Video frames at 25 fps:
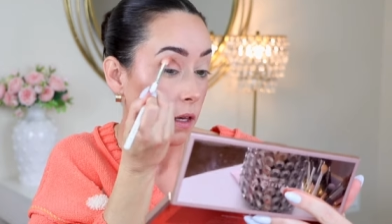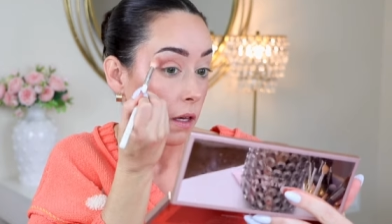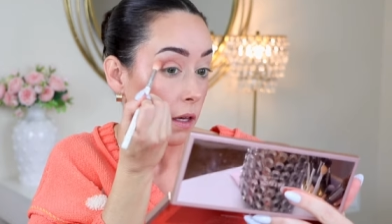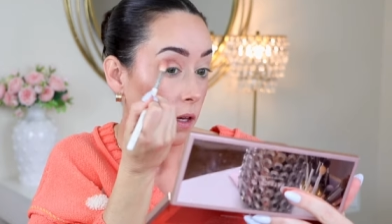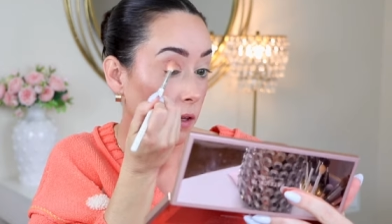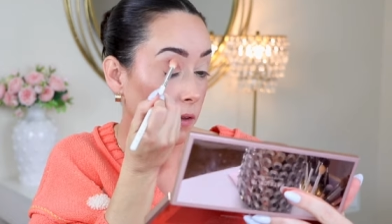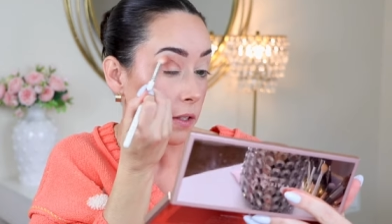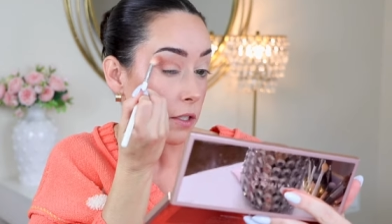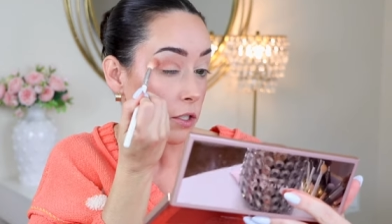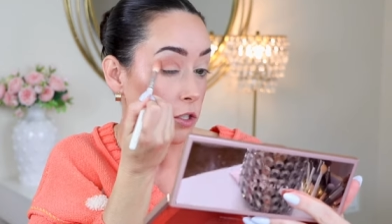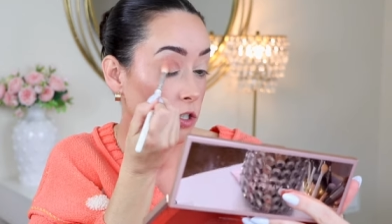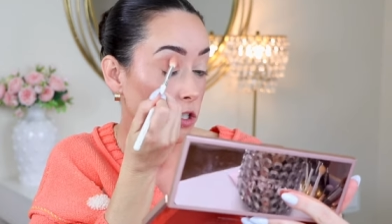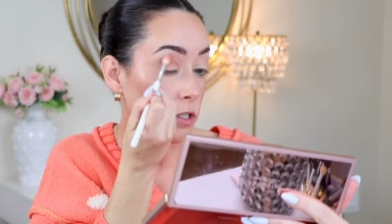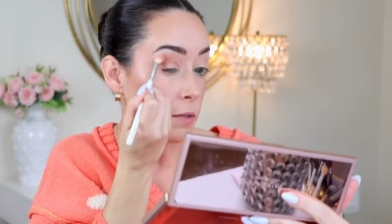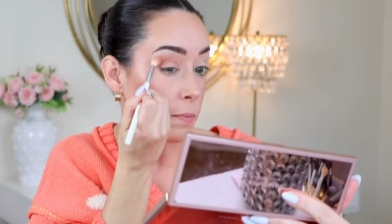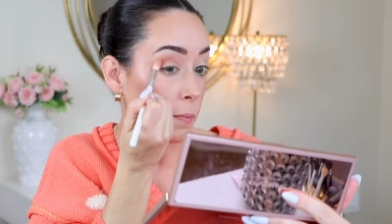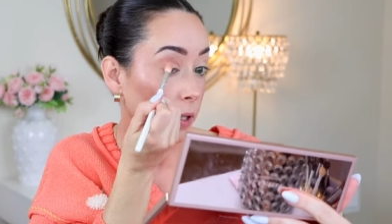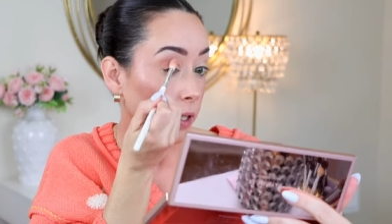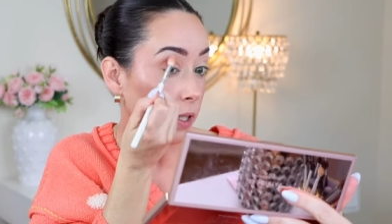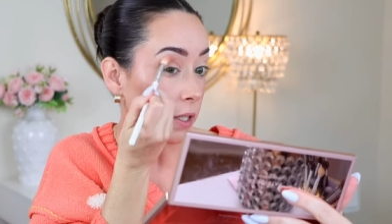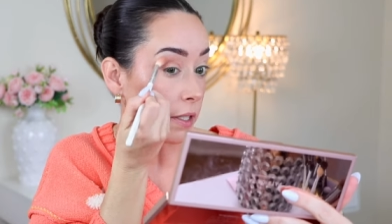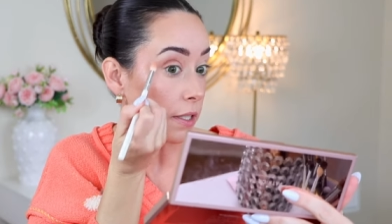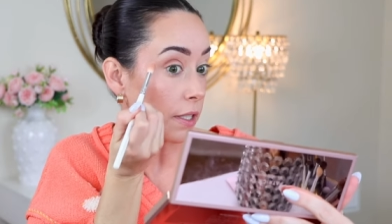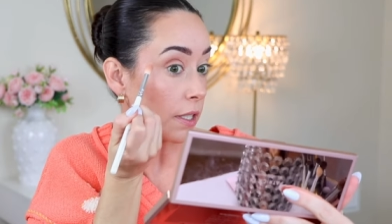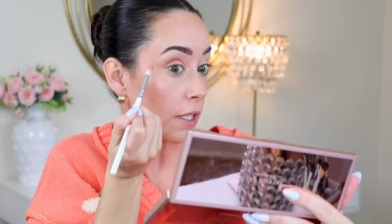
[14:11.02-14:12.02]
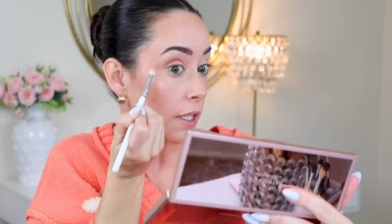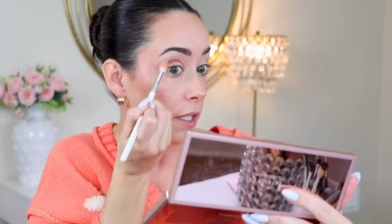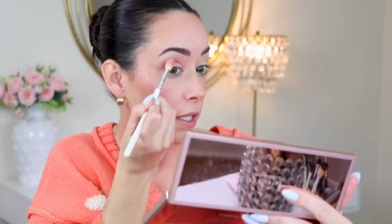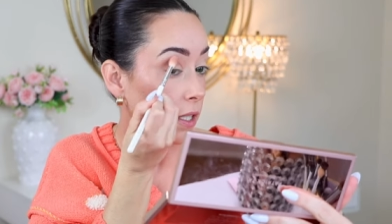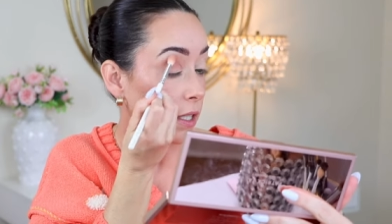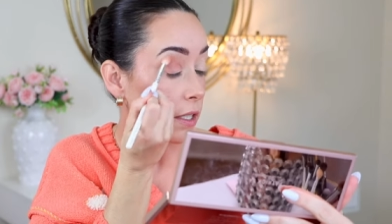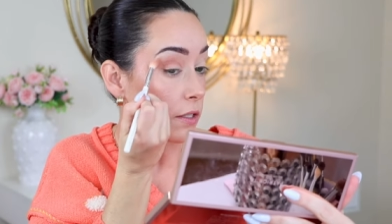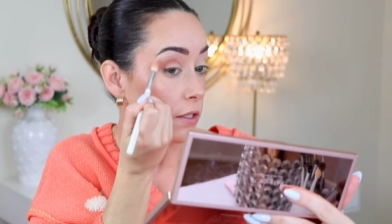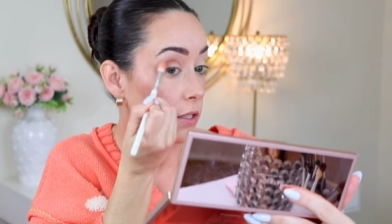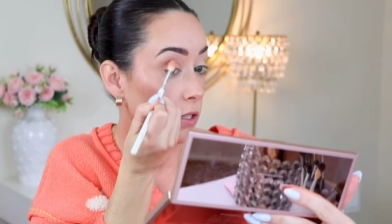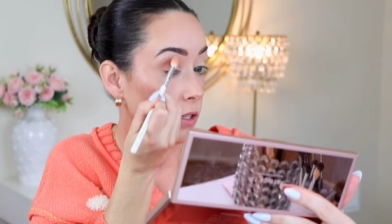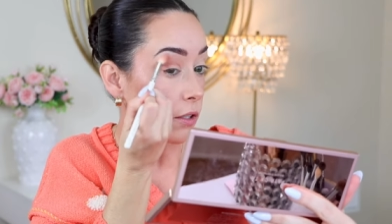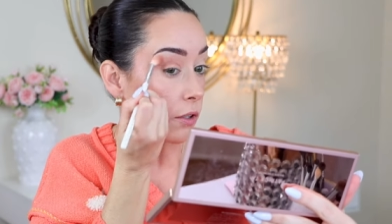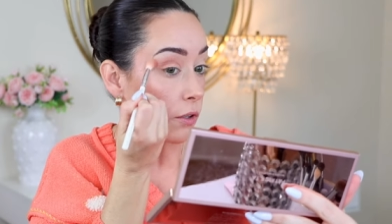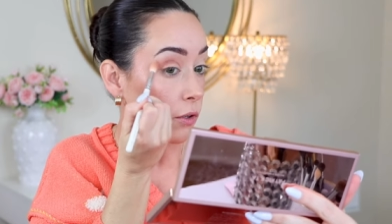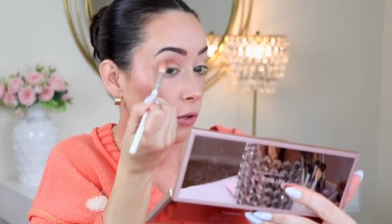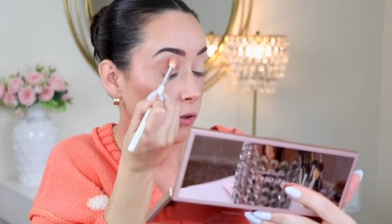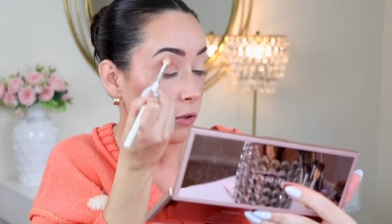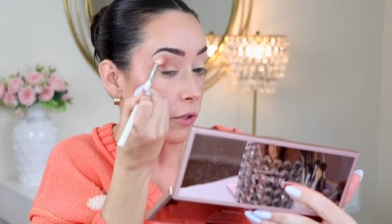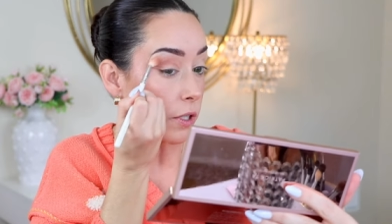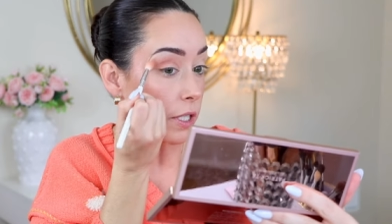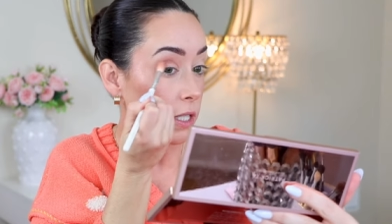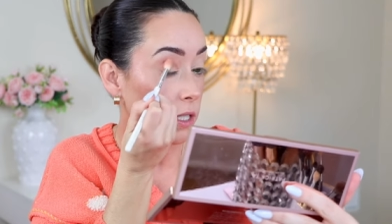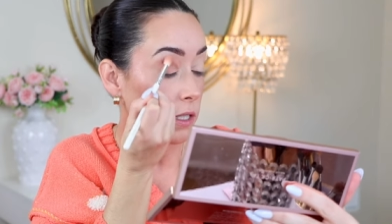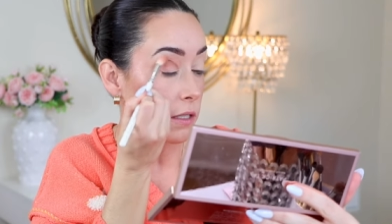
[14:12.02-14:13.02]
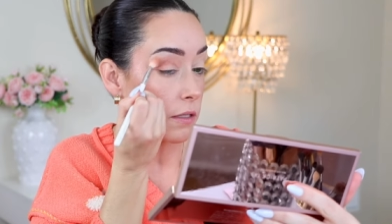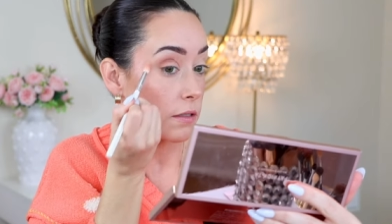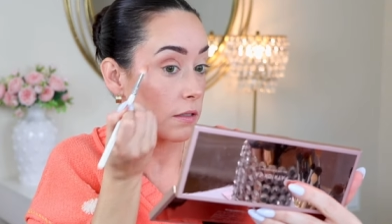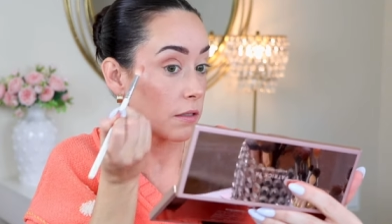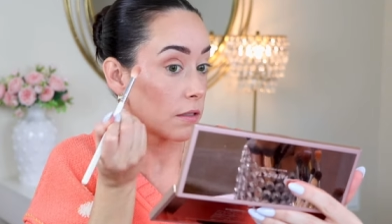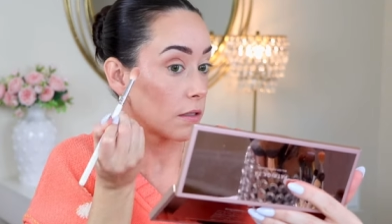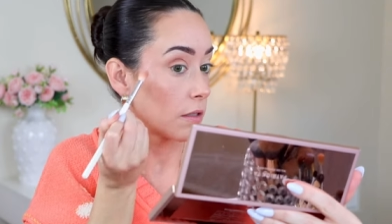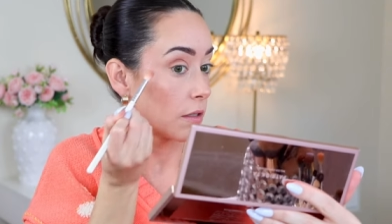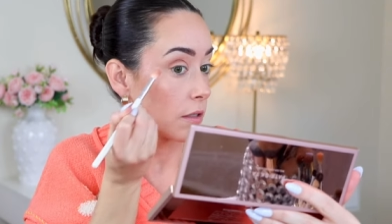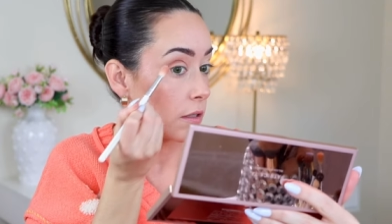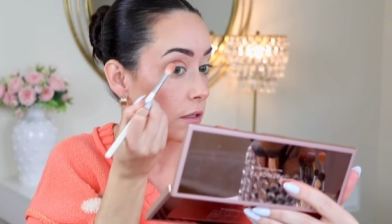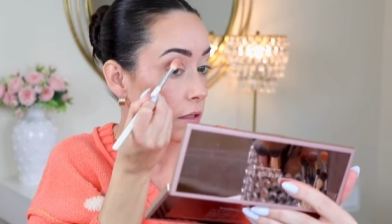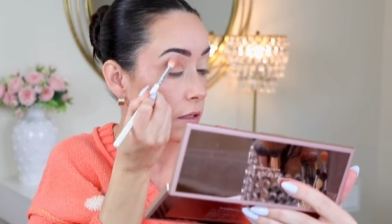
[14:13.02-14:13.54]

And then just blending it into the crease.